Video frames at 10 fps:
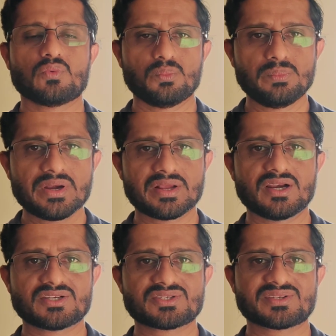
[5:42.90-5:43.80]

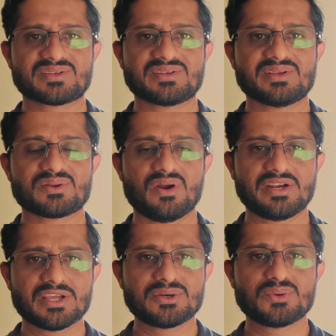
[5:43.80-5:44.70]
miracles.
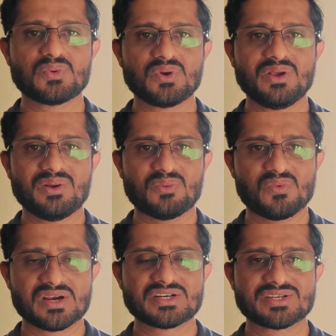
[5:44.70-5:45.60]
God can do
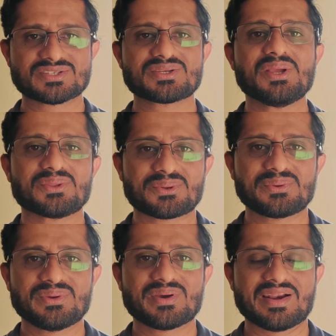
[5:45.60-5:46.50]
wonders
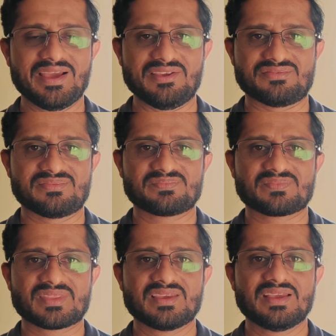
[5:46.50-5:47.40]
through your life.
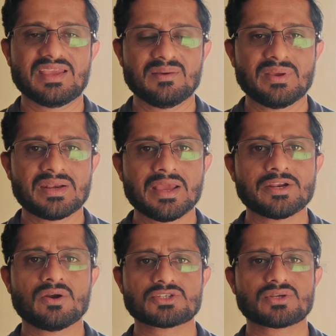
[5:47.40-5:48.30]
Amen.
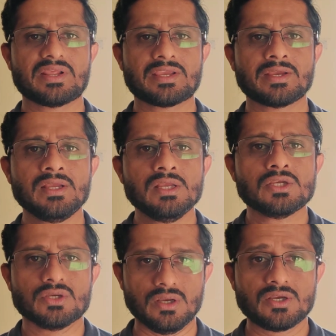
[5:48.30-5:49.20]
And also today
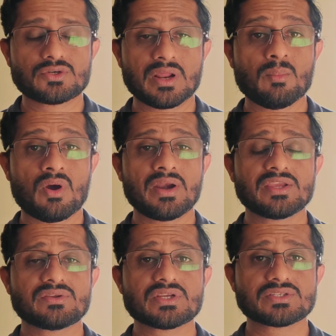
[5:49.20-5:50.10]

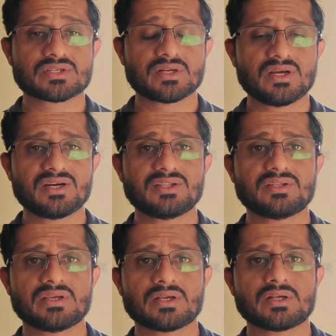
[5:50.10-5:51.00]
morning you just heard,
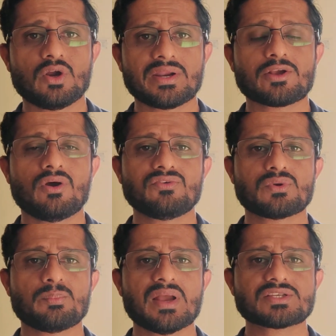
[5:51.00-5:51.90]
got a call
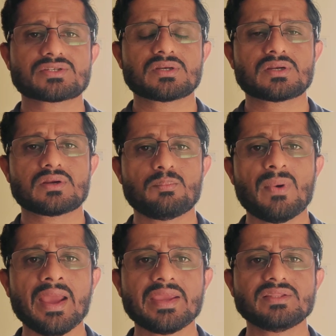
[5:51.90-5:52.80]
from Pastor
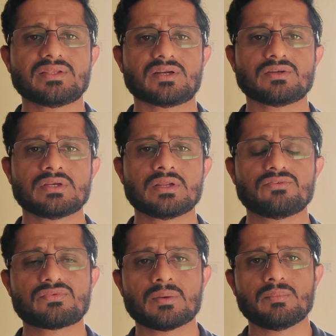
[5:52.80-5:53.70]
Mahendra
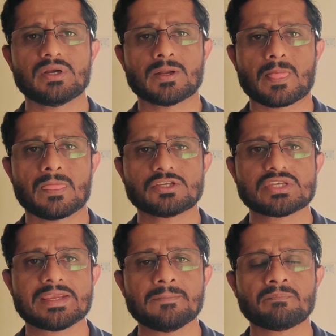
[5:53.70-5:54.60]
from
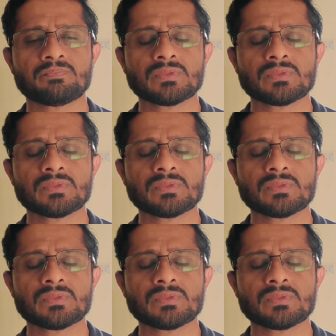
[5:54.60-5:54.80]
Sikkim.